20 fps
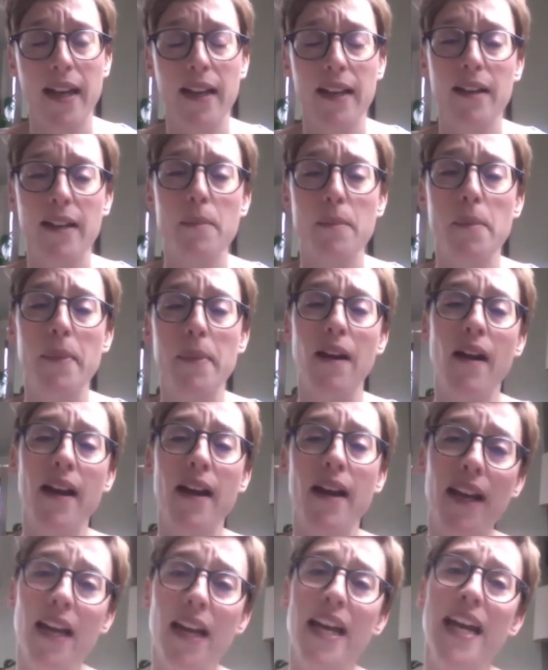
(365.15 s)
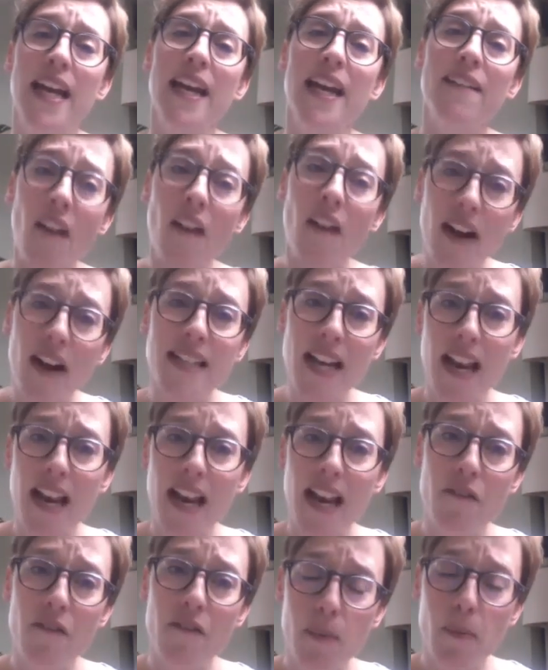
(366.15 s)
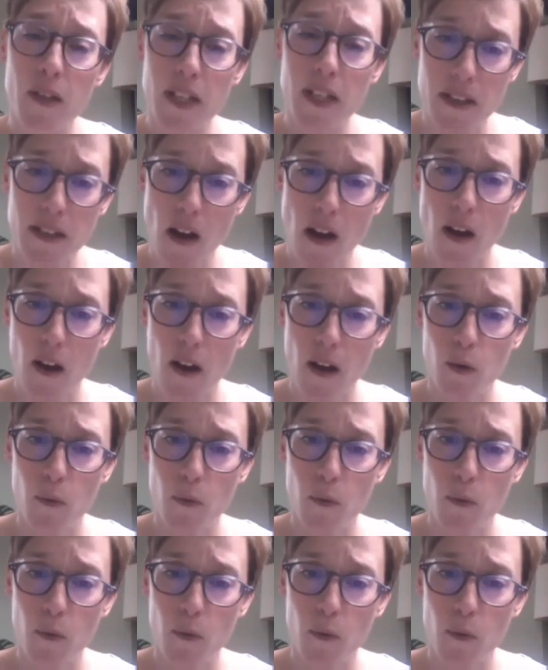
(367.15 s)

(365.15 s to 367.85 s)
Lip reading: And I'm a bit like, I tell everybody no